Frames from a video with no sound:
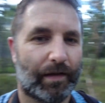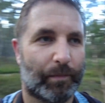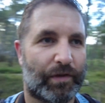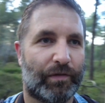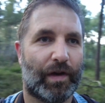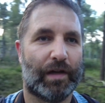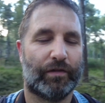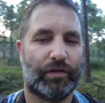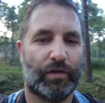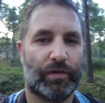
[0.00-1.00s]
let me try to
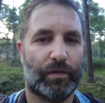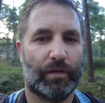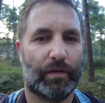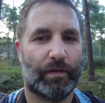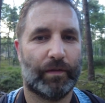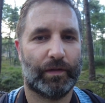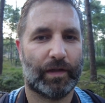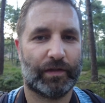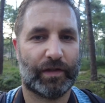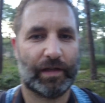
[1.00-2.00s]
show you on the
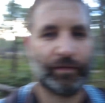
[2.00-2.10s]
other side